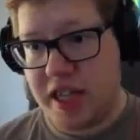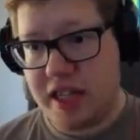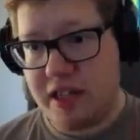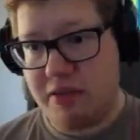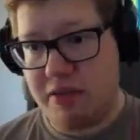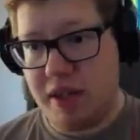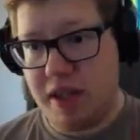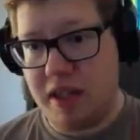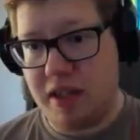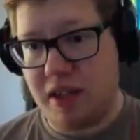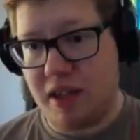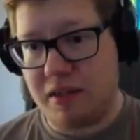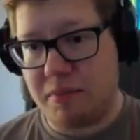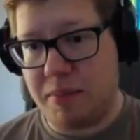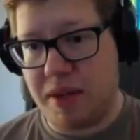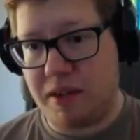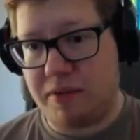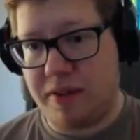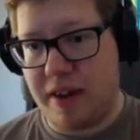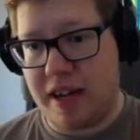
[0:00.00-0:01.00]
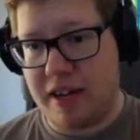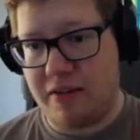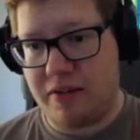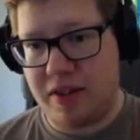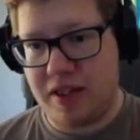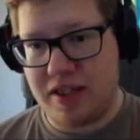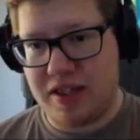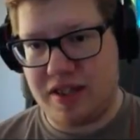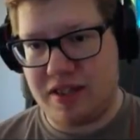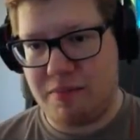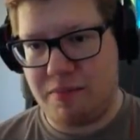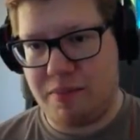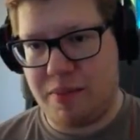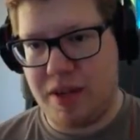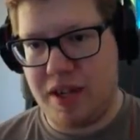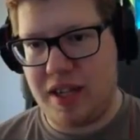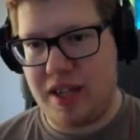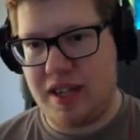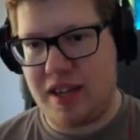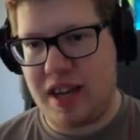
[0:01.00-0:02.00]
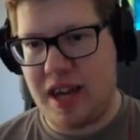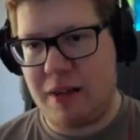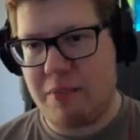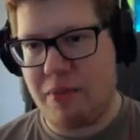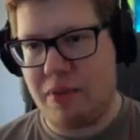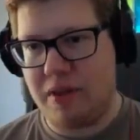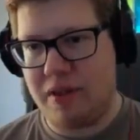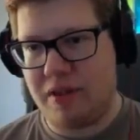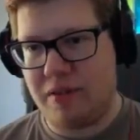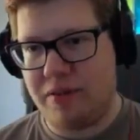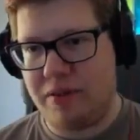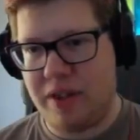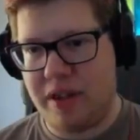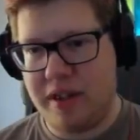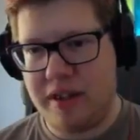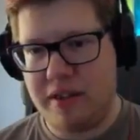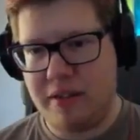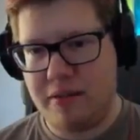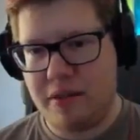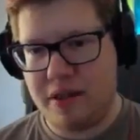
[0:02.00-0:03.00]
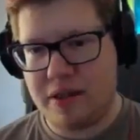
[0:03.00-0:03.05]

And I'm really not a big fan of this big labyrinth thing,